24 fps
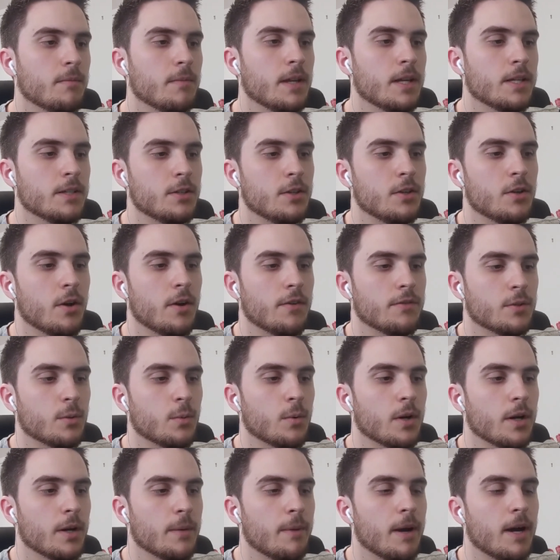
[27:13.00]
And you don't have to
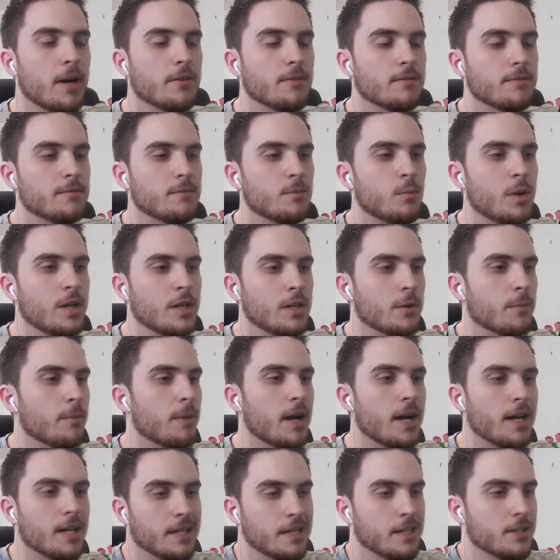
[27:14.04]
worry about when you're
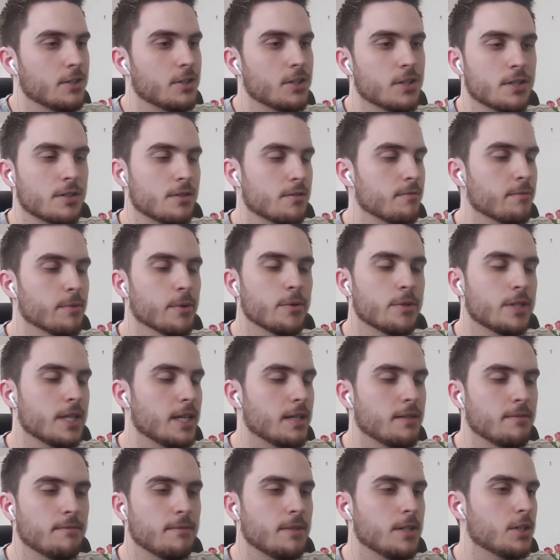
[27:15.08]
buying. It's just
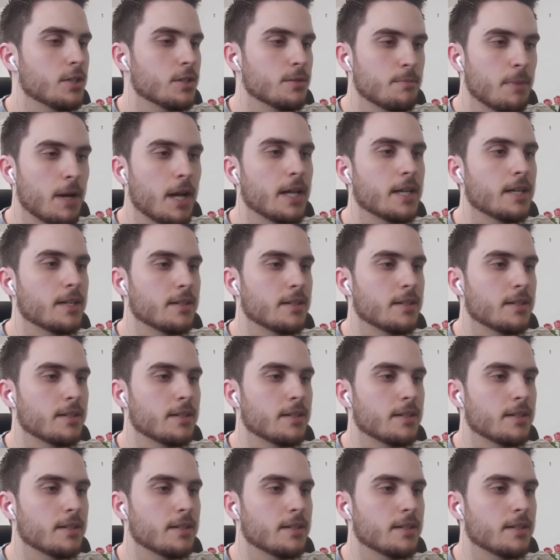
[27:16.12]
routine. You just buy